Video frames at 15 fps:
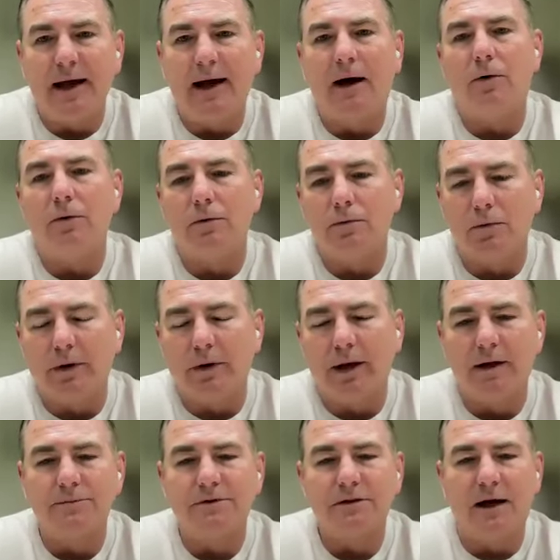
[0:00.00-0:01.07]
but now
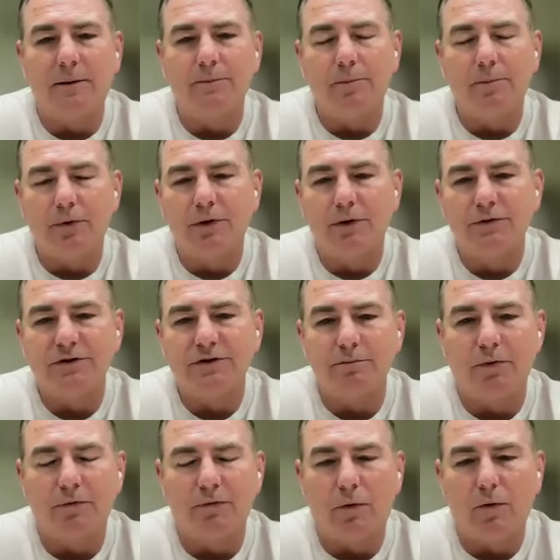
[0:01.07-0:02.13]
when it comes time to
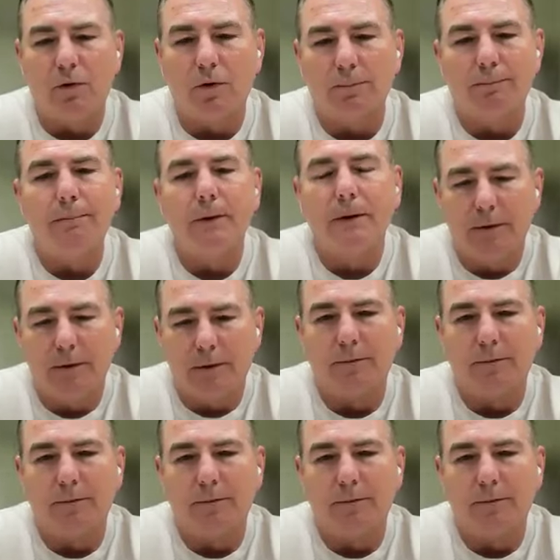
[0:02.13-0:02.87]
produce and perform,